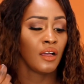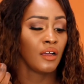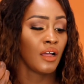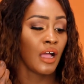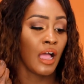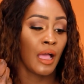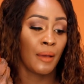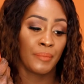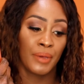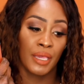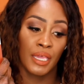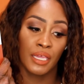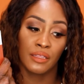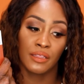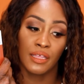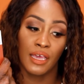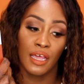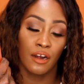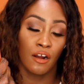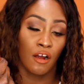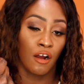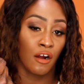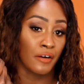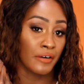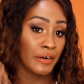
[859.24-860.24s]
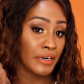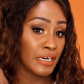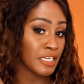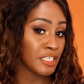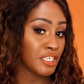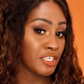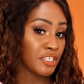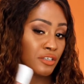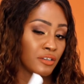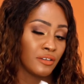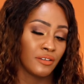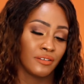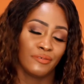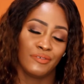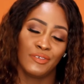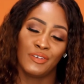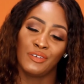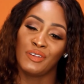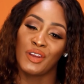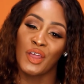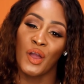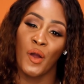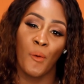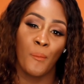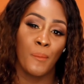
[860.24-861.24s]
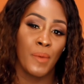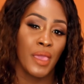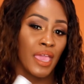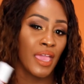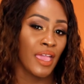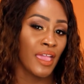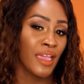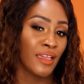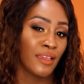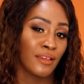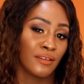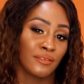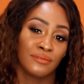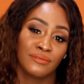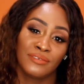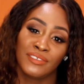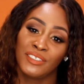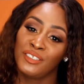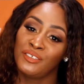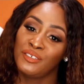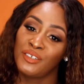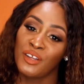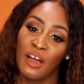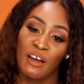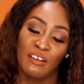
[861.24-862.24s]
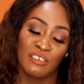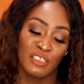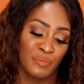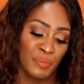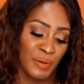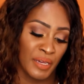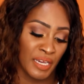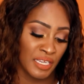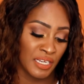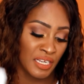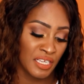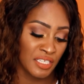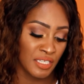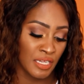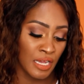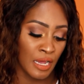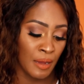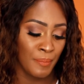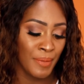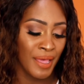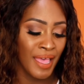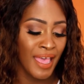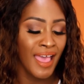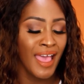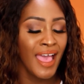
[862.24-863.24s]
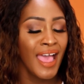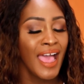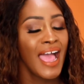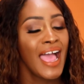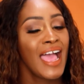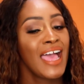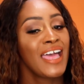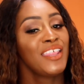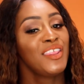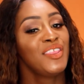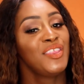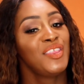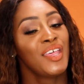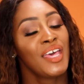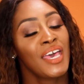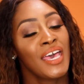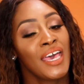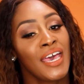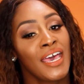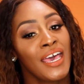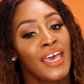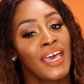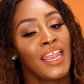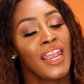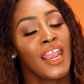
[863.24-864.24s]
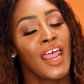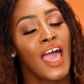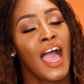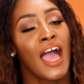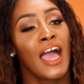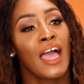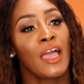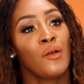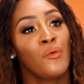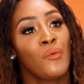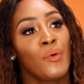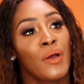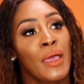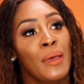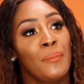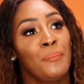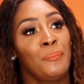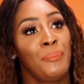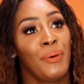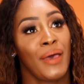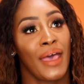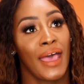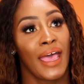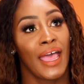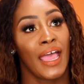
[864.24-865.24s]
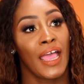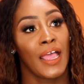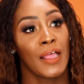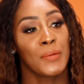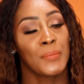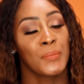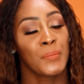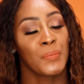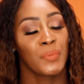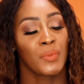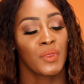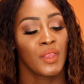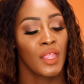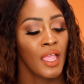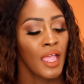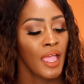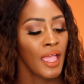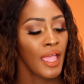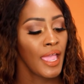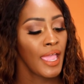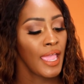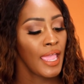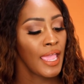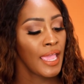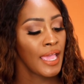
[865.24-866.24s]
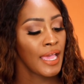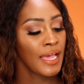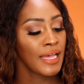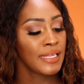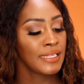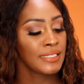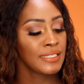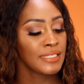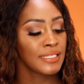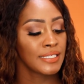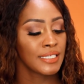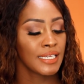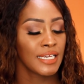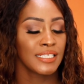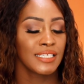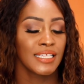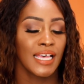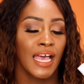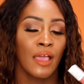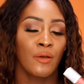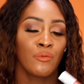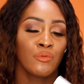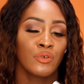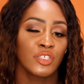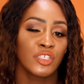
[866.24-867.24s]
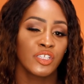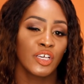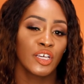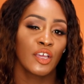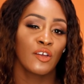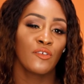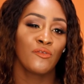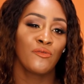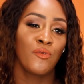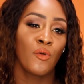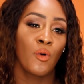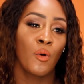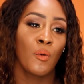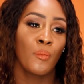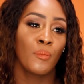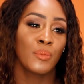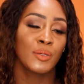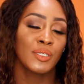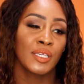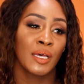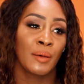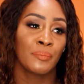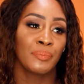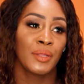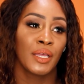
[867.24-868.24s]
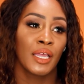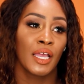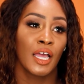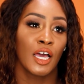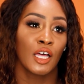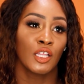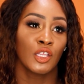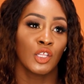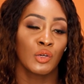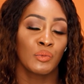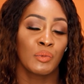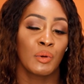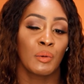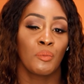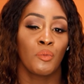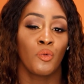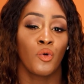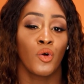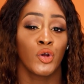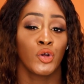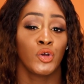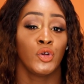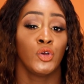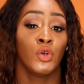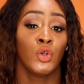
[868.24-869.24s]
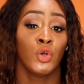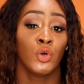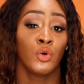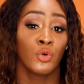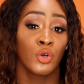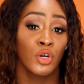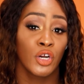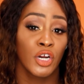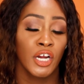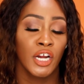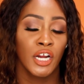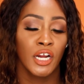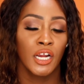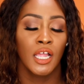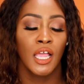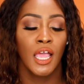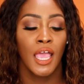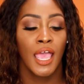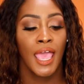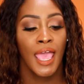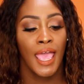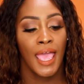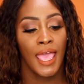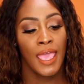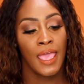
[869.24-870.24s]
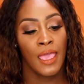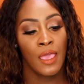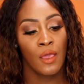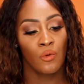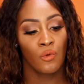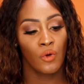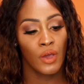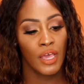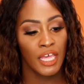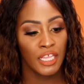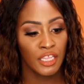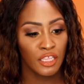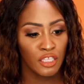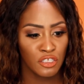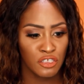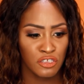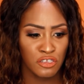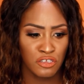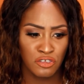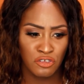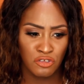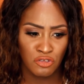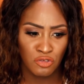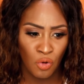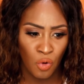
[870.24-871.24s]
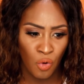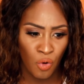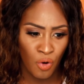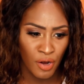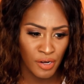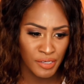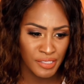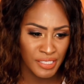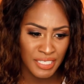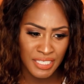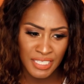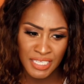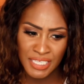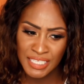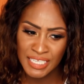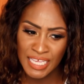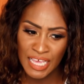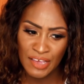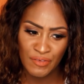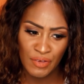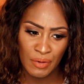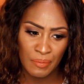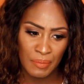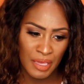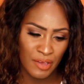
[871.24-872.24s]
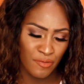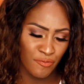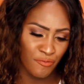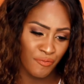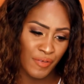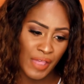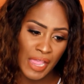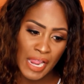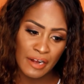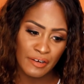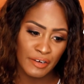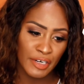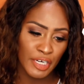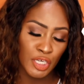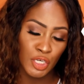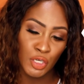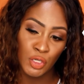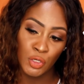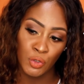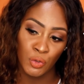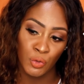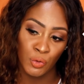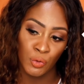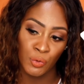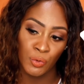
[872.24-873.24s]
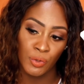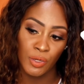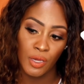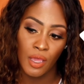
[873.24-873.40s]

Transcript: I mean, that orange, you know me you know I was picking this up. And then I went back and because I was looking for something a little bit more neuter. And in the store, this is giving me very nude.